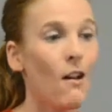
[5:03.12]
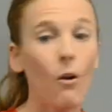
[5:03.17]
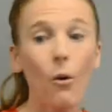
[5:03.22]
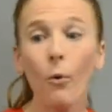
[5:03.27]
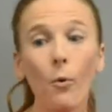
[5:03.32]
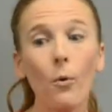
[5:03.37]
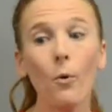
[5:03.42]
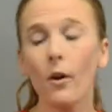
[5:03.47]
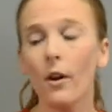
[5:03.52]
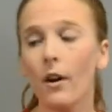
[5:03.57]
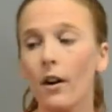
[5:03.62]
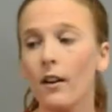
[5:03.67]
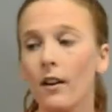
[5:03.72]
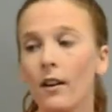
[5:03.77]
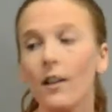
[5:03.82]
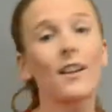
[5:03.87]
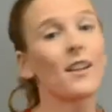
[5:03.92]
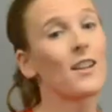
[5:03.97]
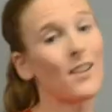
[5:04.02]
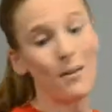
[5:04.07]
Or
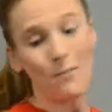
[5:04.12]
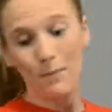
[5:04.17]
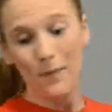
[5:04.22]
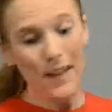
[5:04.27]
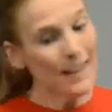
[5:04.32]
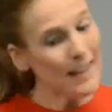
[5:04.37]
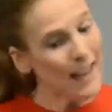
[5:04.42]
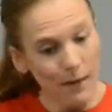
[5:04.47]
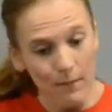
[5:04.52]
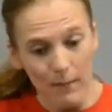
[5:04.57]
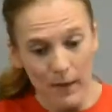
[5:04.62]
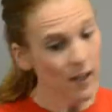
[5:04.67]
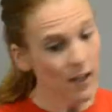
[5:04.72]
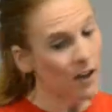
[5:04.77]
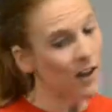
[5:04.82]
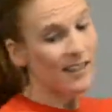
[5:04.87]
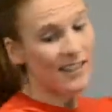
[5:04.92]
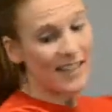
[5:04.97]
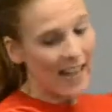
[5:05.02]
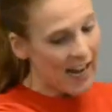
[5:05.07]
you can beat that
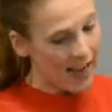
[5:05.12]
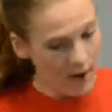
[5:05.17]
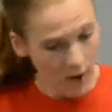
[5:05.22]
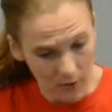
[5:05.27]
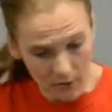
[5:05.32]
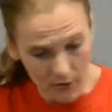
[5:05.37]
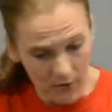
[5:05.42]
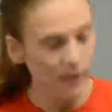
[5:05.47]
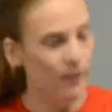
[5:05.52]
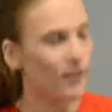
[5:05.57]
because down,